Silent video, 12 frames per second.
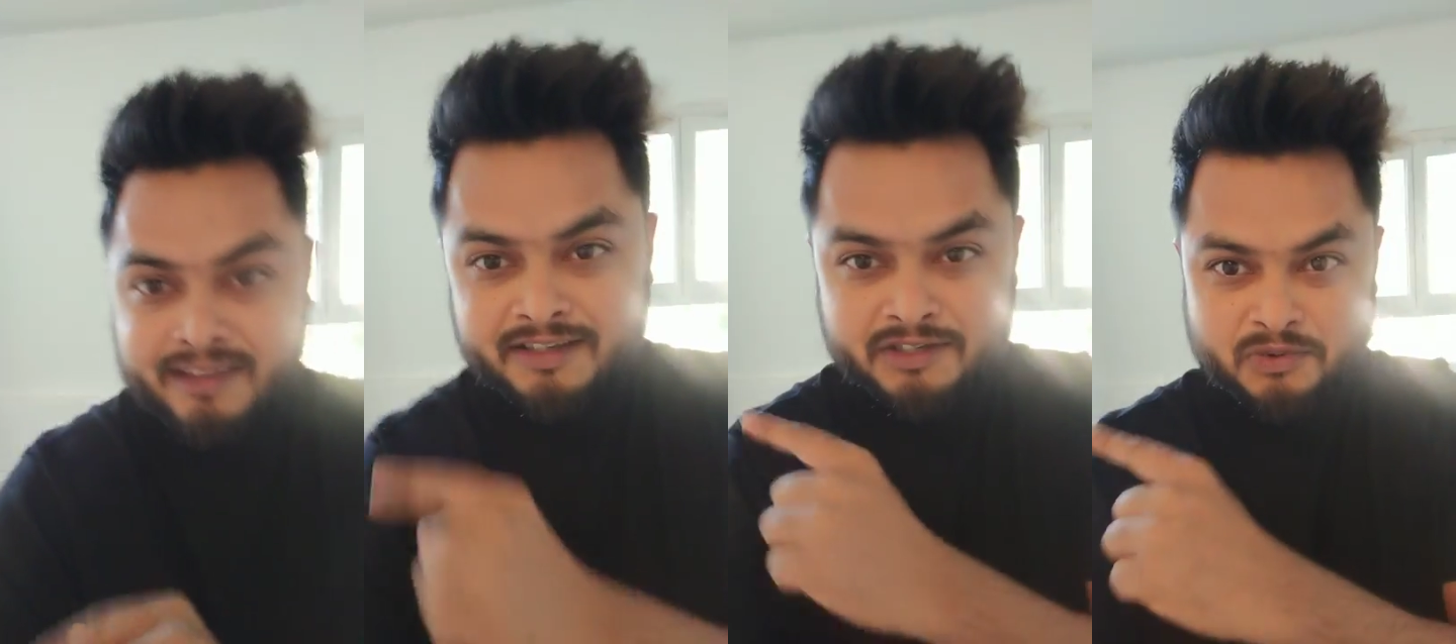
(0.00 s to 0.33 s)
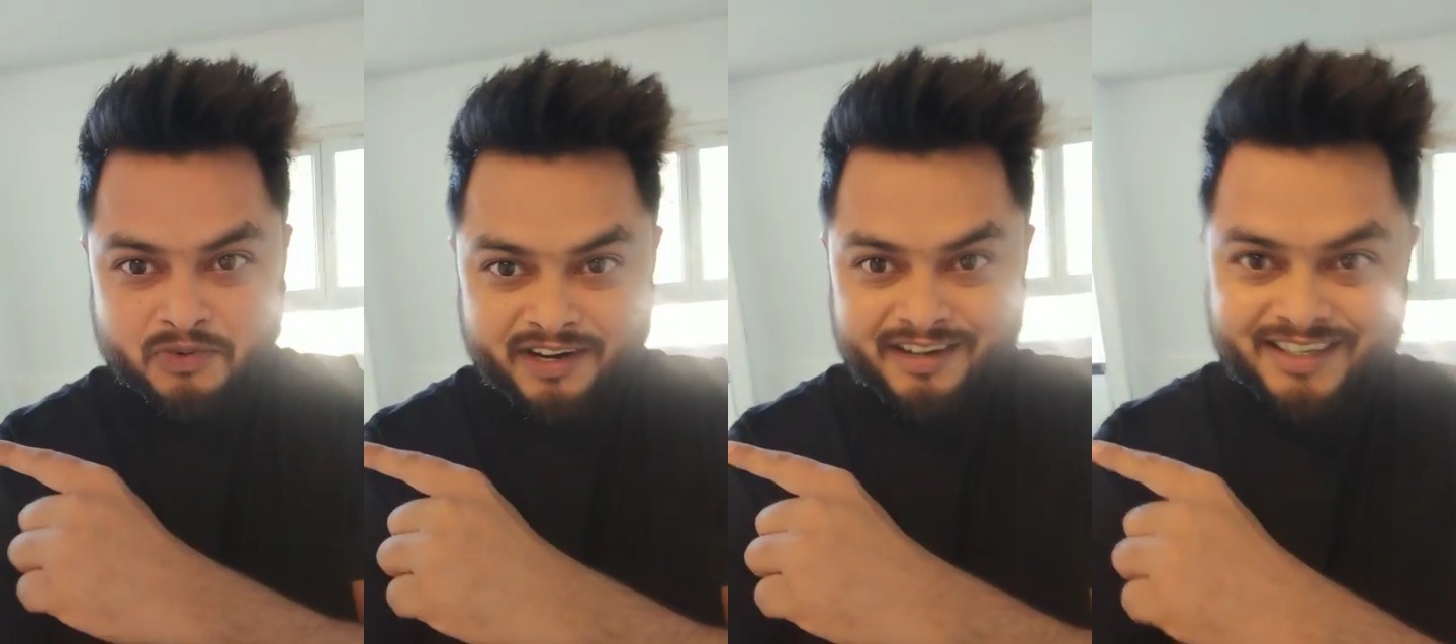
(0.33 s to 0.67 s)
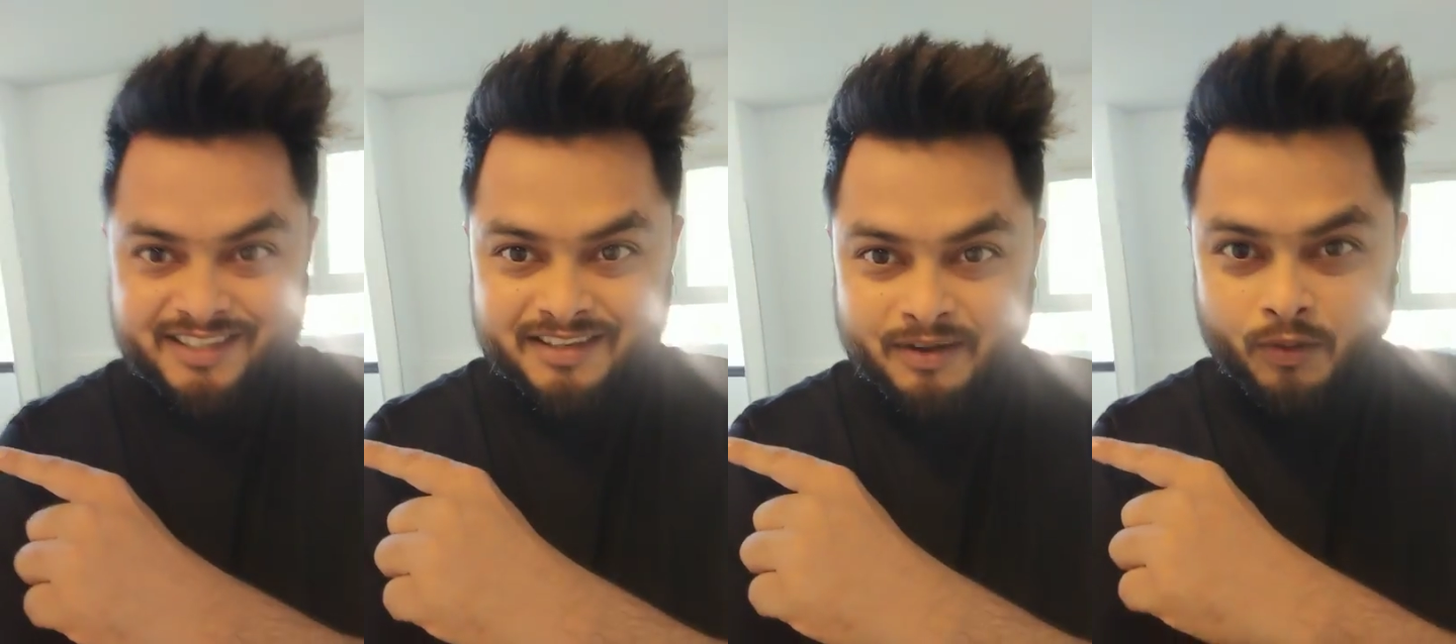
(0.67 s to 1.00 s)
This is where
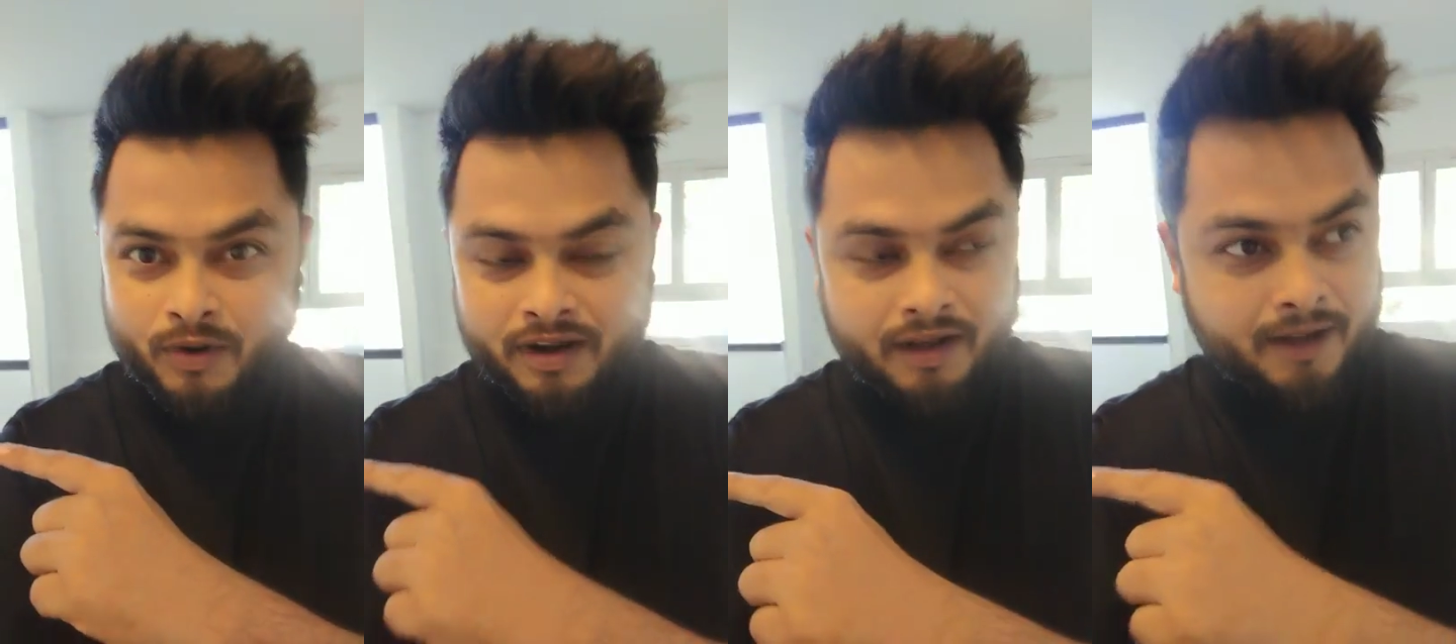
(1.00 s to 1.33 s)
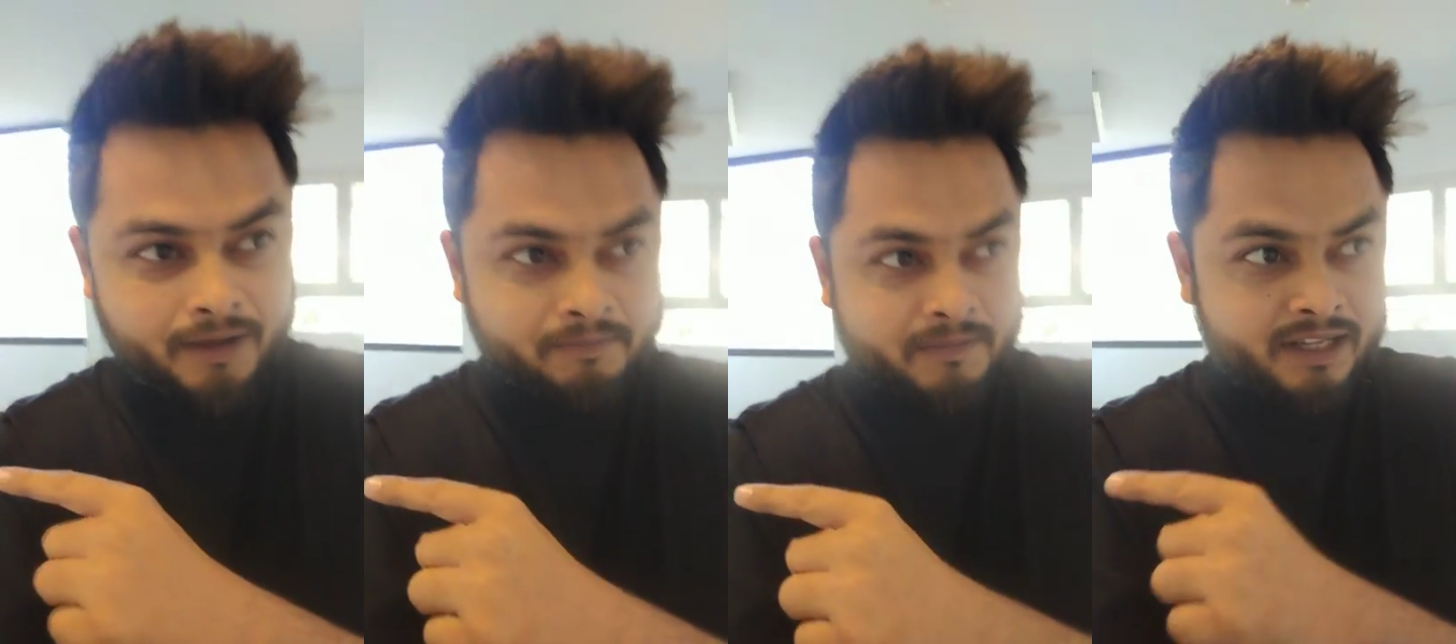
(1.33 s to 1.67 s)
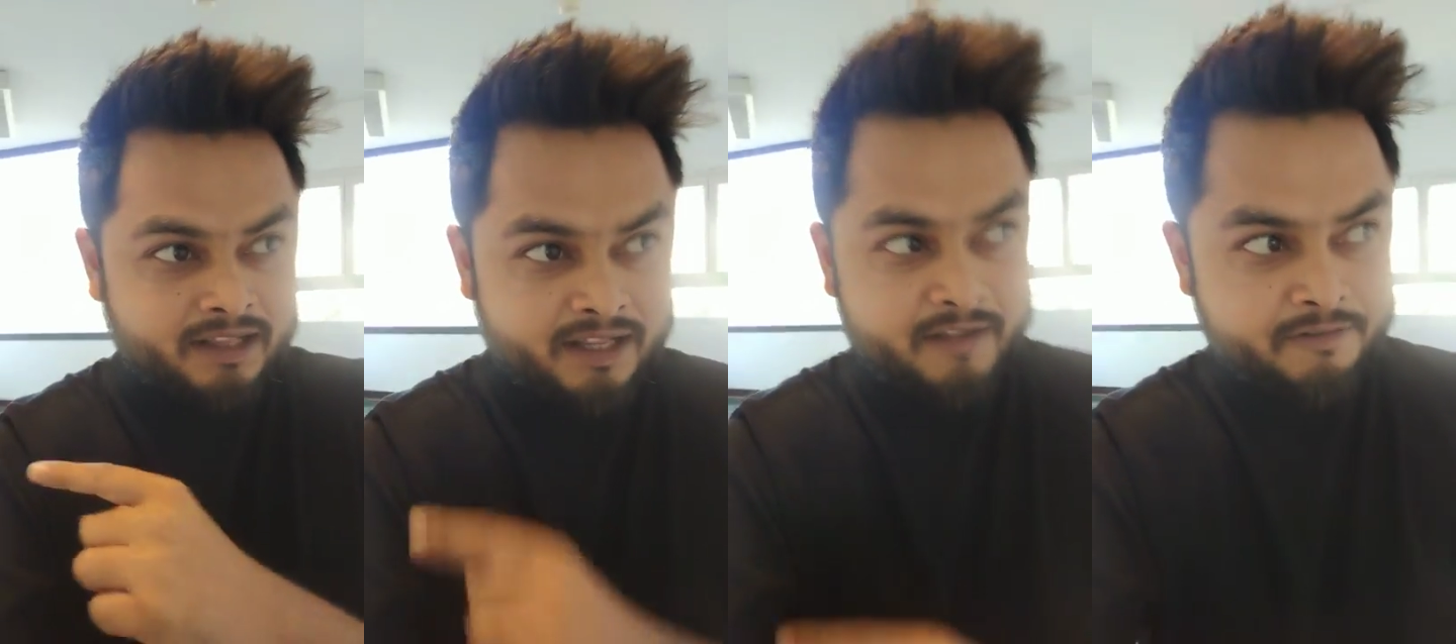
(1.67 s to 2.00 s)
I uh,
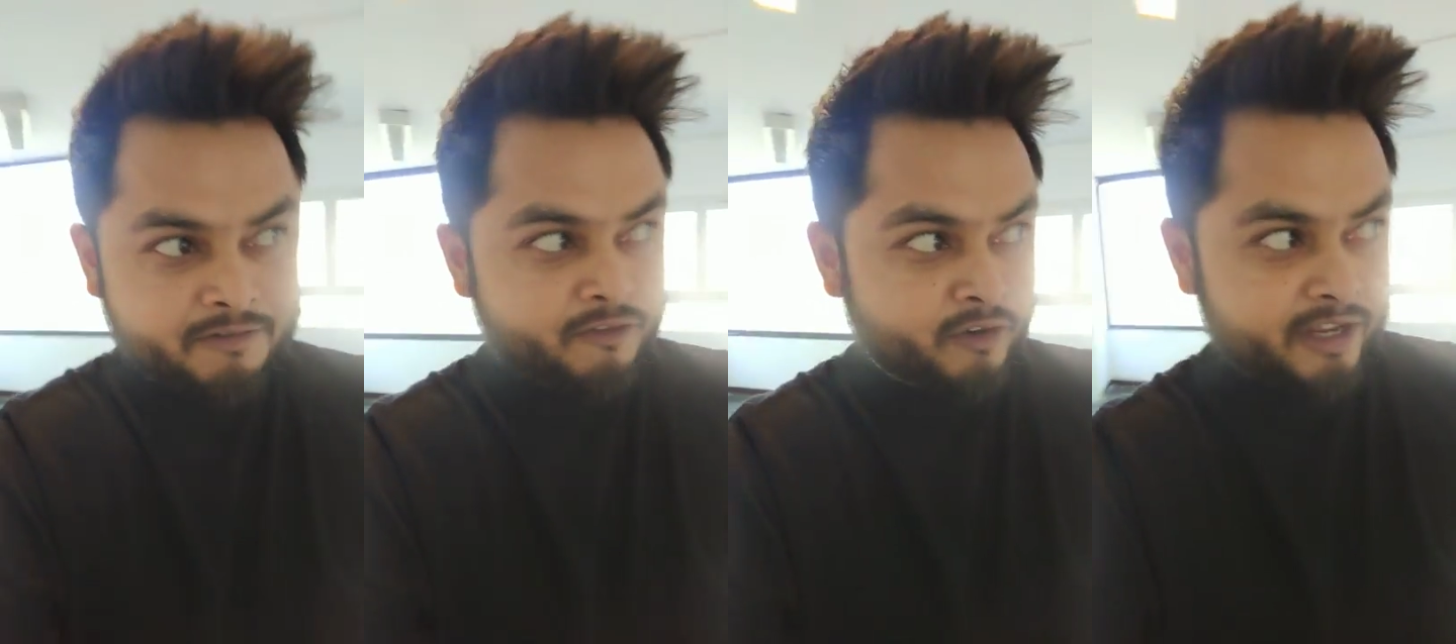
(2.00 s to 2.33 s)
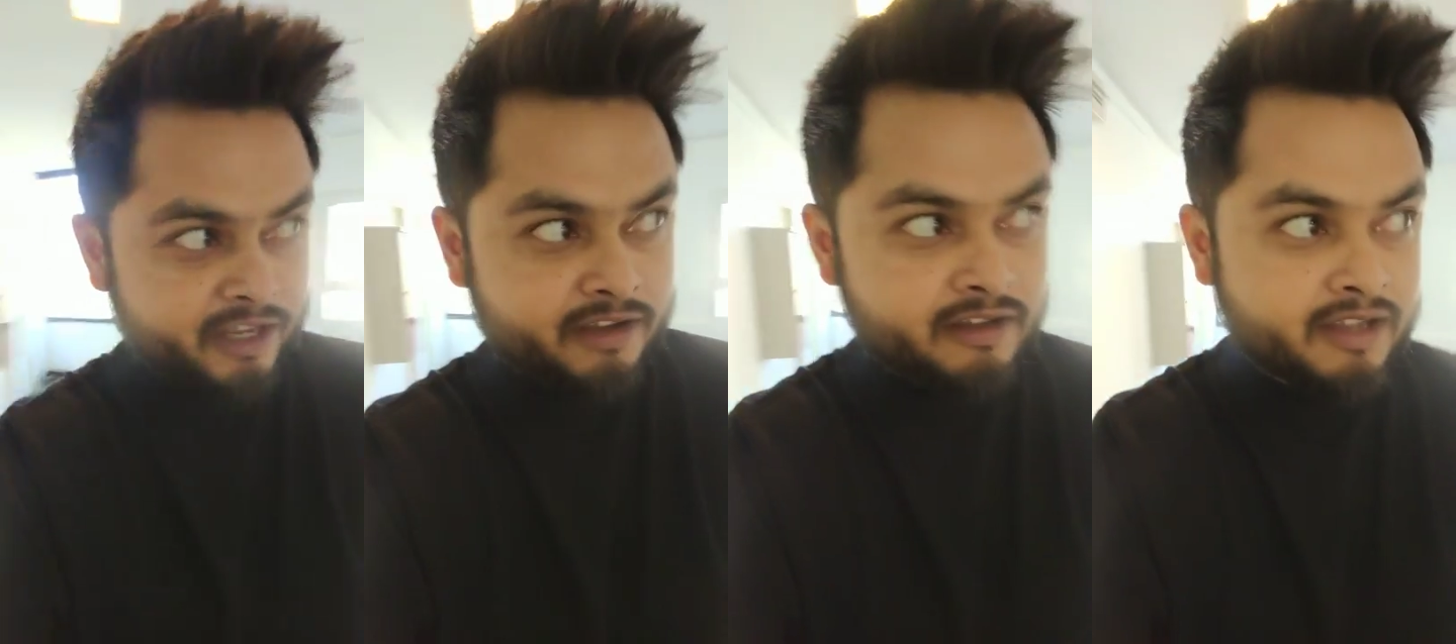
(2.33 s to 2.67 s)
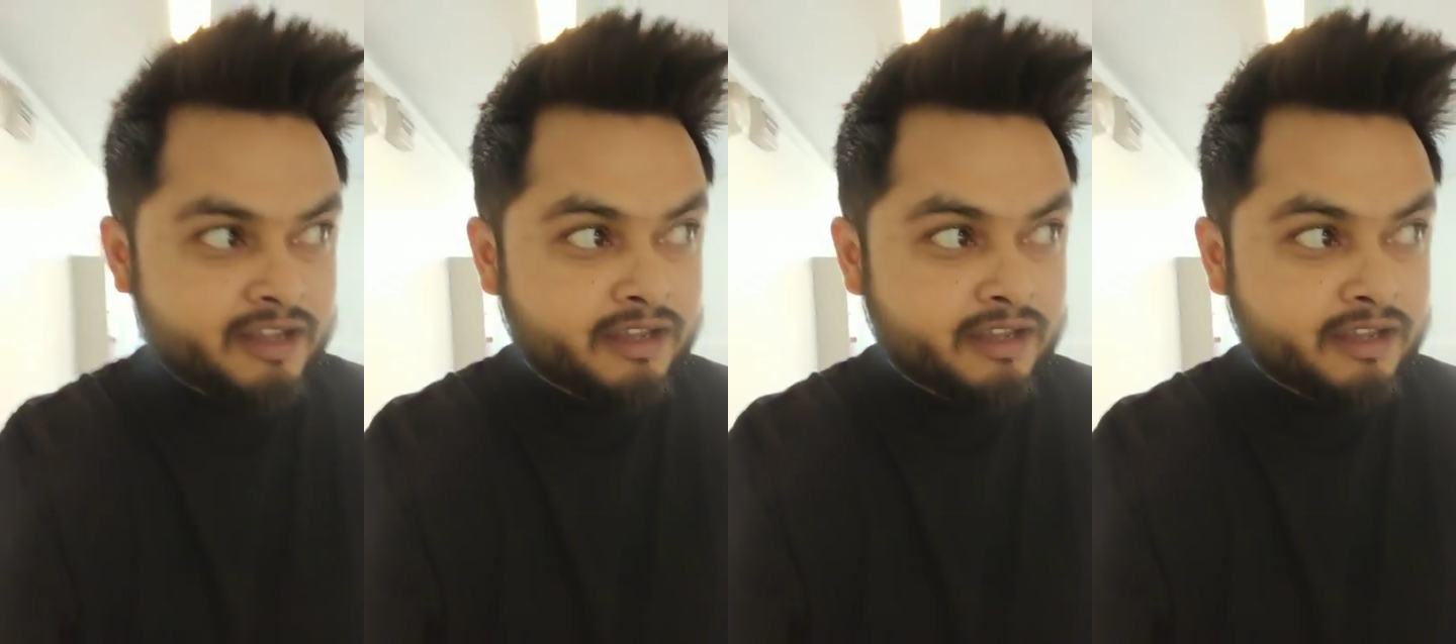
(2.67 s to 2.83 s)
lived for a year.